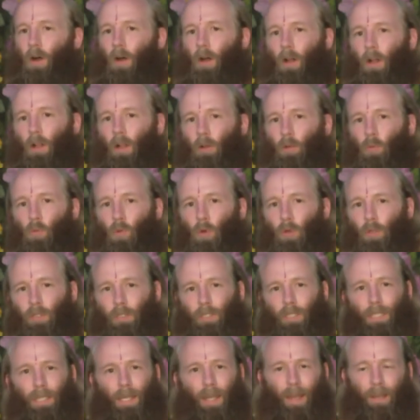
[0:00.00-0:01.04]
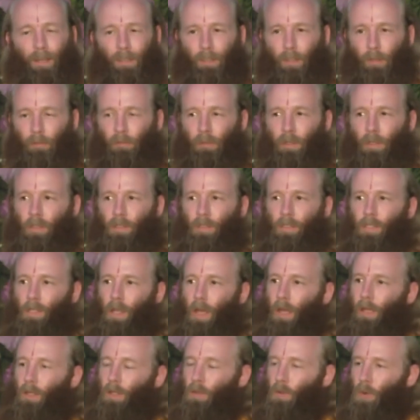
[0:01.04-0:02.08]
all worldly activities
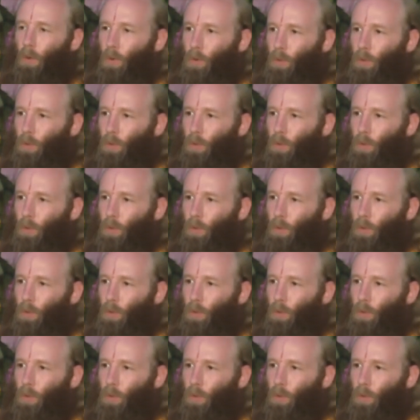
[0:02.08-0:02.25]
and you